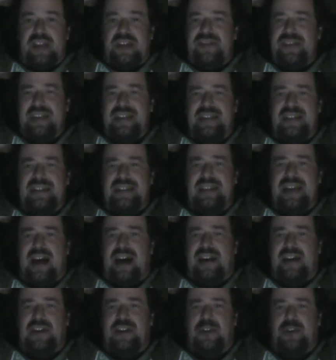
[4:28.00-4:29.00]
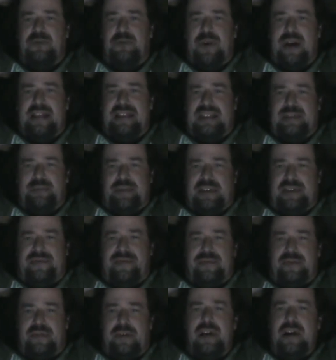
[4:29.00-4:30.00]
This is not a good recipe
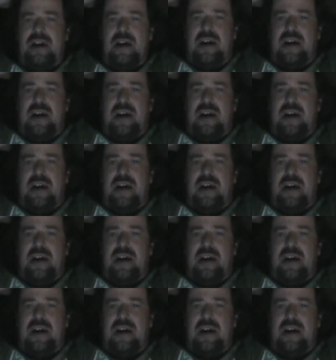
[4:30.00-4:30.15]
for